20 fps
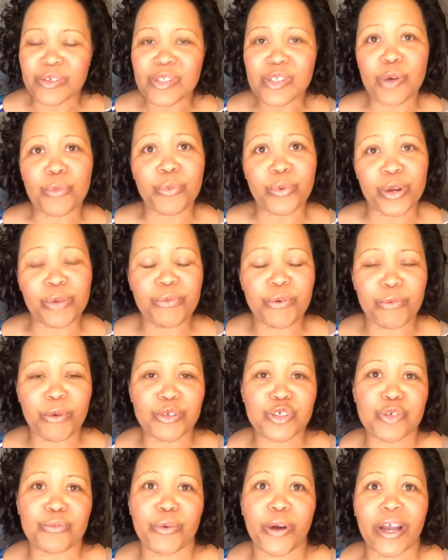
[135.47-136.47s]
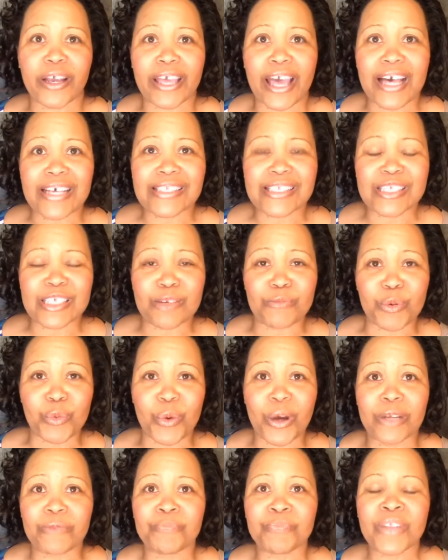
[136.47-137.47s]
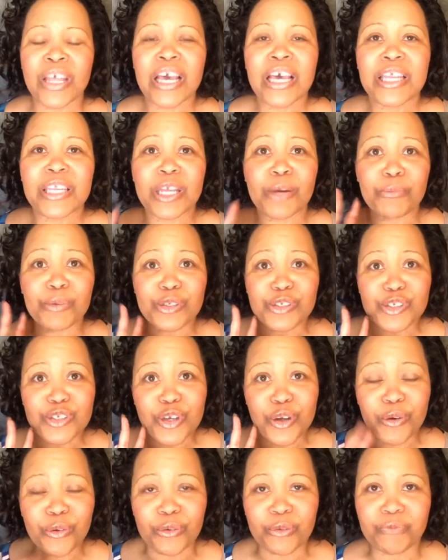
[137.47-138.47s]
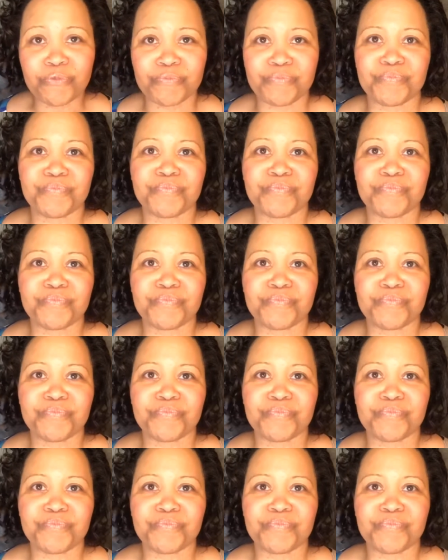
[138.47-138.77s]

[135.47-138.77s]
So pre promote your broadcast is number one. Number two,